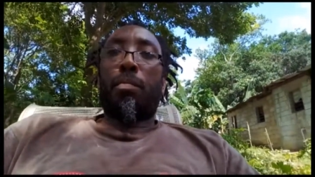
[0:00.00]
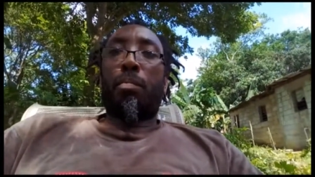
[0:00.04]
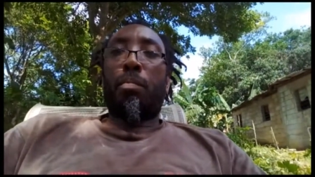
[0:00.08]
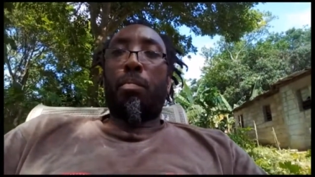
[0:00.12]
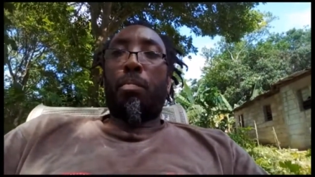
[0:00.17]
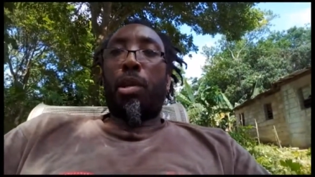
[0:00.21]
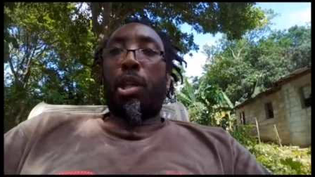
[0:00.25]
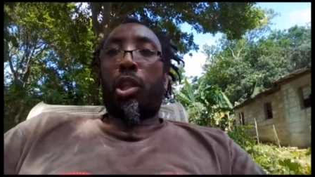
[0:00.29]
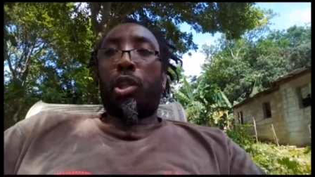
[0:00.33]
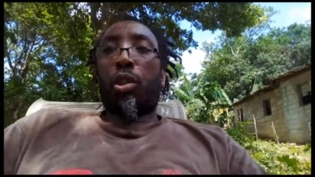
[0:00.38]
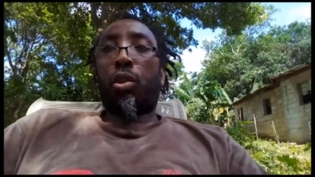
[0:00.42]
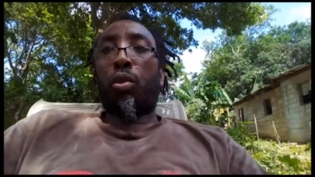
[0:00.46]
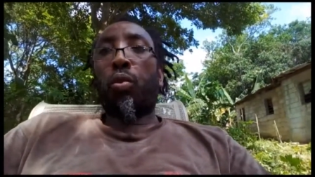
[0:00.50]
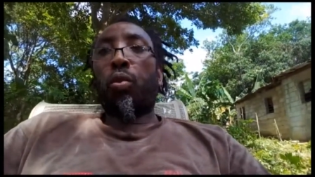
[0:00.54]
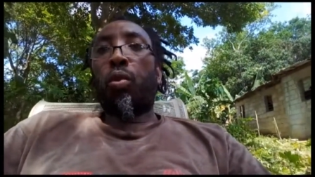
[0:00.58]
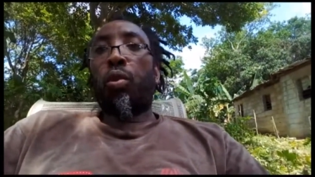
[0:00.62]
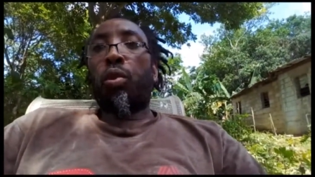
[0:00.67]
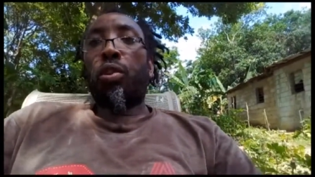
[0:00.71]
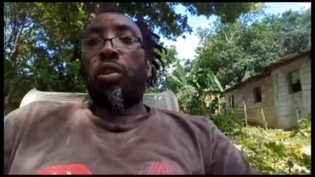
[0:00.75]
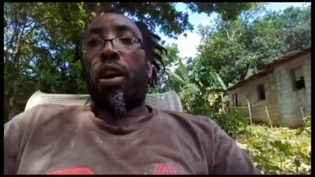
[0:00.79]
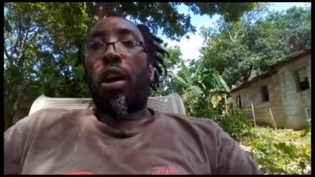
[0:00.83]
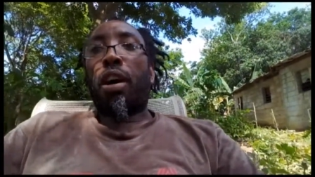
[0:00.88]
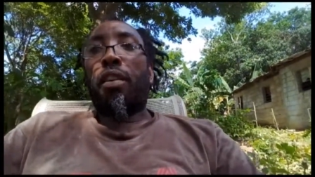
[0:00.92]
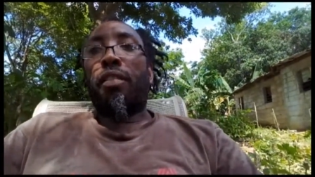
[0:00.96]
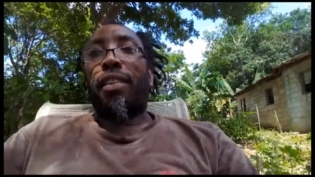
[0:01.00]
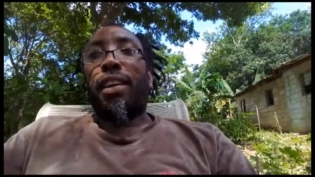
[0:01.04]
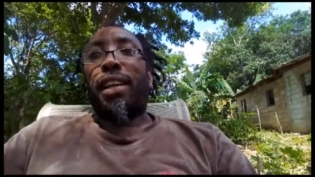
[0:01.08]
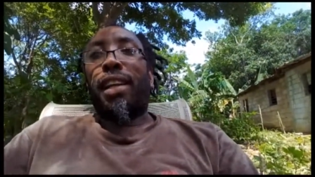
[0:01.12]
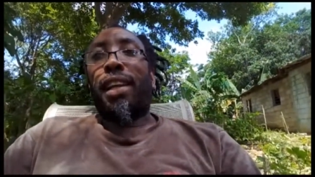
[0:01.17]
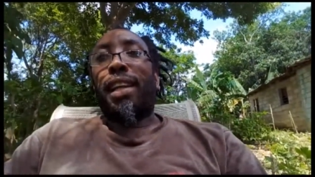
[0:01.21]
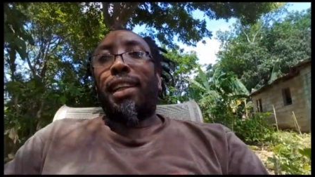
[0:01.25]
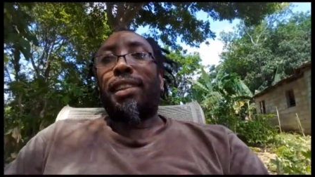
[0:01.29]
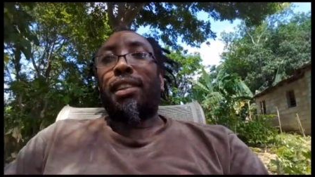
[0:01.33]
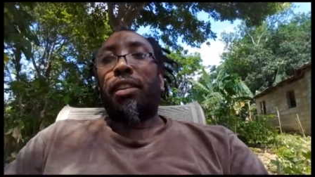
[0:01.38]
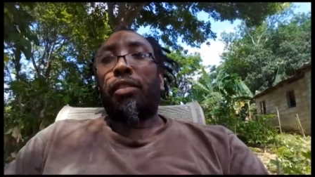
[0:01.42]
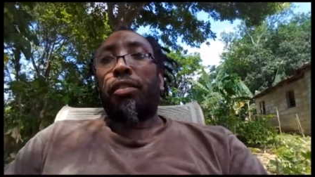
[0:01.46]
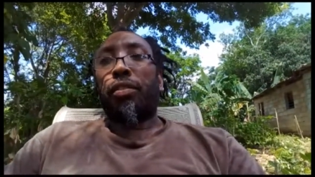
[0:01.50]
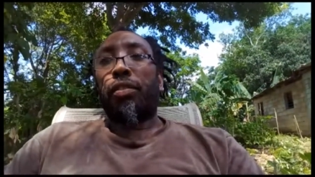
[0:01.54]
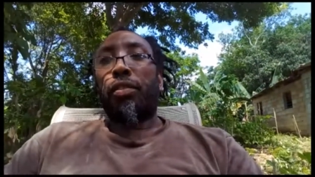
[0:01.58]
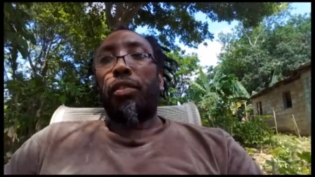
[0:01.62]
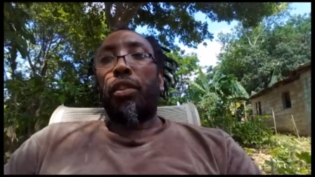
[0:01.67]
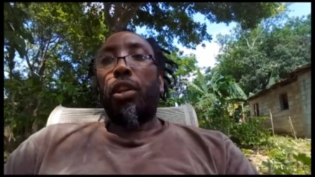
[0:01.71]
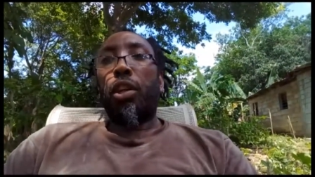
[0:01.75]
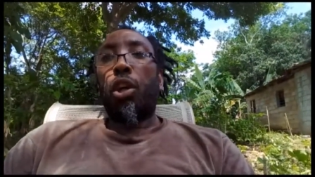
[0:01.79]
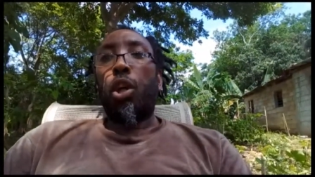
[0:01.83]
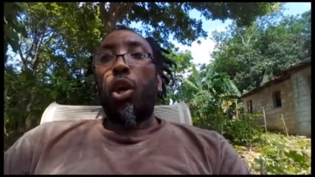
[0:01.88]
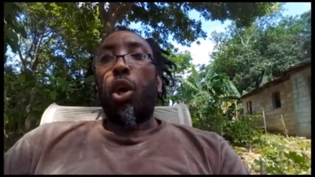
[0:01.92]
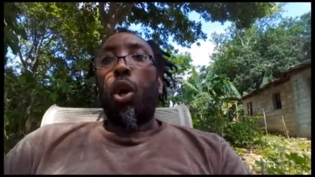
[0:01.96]
Make sure you have a lot of
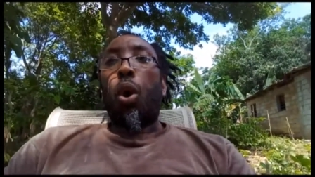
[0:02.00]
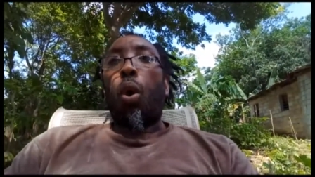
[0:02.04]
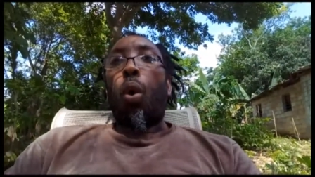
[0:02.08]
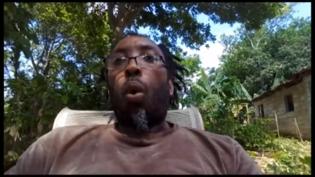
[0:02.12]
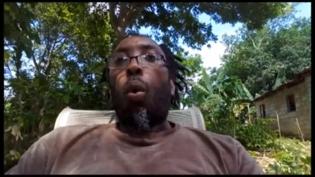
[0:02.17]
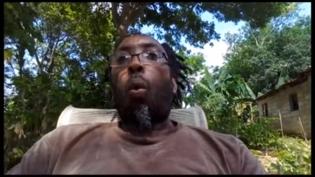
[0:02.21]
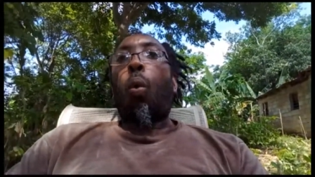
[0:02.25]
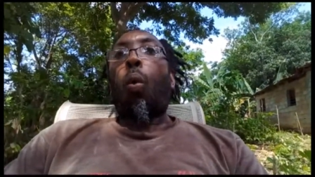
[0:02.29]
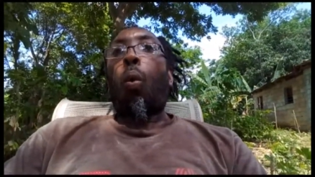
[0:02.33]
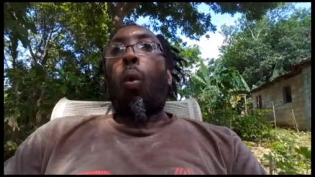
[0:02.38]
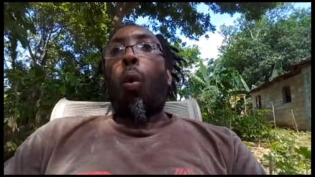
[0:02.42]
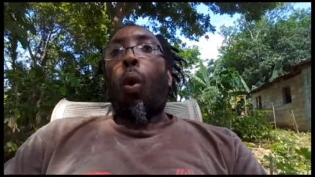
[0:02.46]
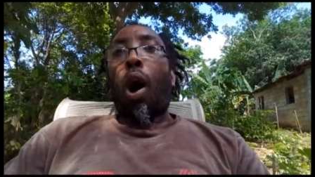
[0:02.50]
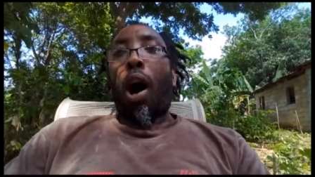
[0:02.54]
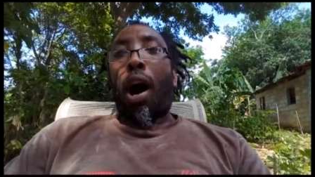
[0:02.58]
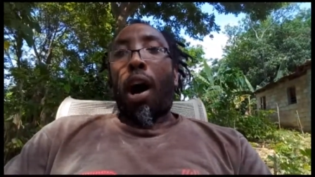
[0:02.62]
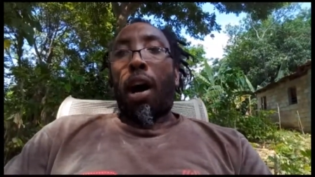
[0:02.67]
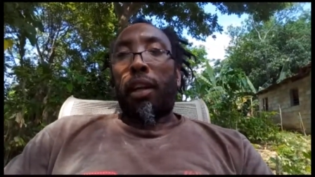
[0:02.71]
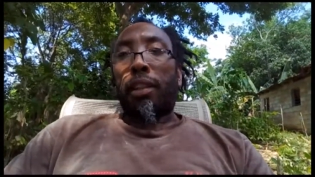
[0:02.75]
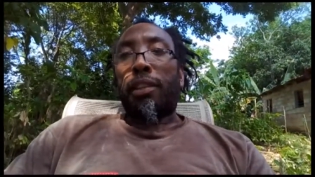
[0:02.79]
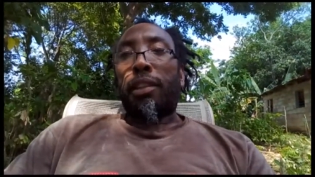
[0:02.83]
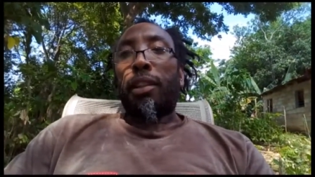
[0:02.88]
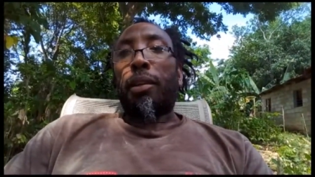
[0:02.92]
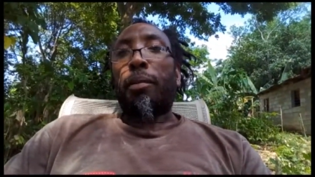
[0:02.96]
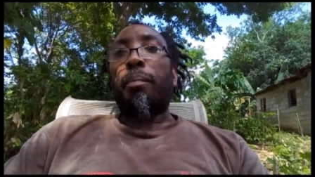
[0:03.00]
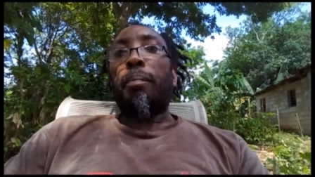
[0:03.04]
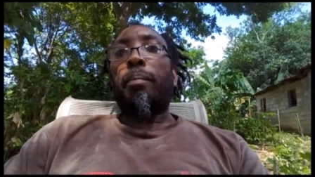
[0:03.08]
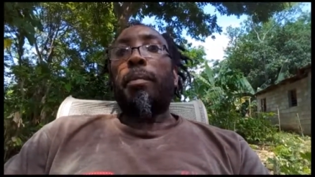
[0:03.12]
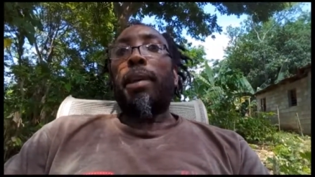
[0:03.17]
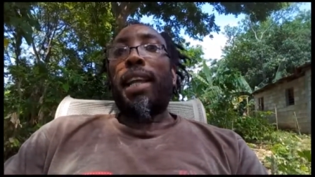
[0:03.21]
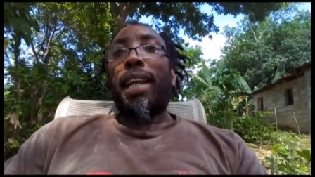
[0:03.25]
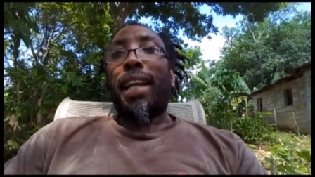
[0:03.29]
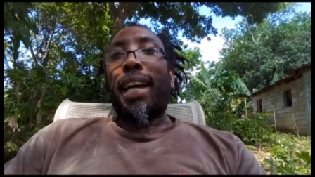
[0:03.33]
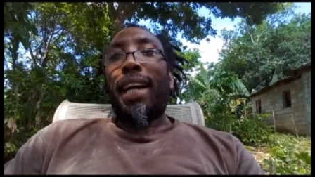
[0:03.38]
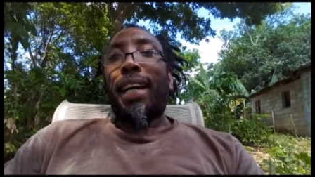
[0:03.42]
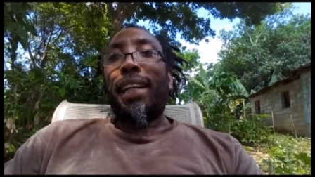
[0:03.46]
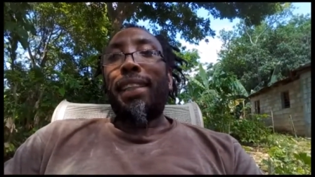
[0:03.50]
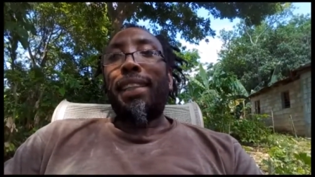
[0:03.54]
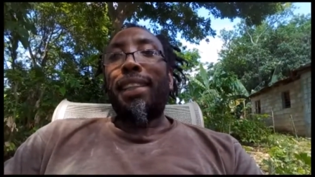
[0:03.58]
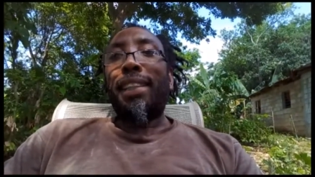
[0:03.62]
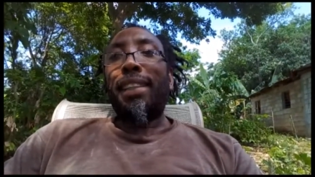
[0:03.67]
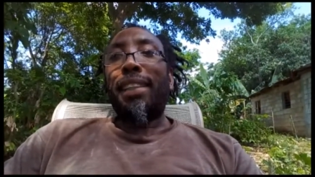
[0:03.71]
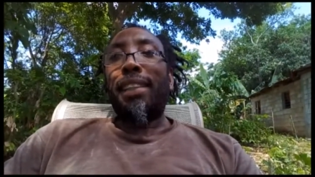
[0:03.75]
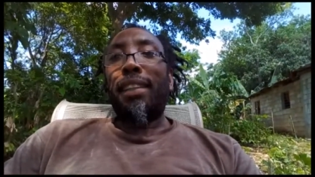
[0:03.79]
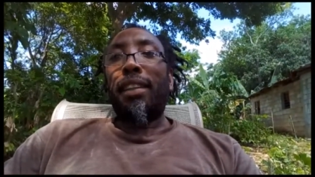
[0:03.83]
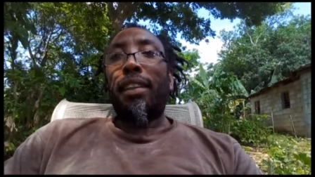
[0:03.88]
watermelon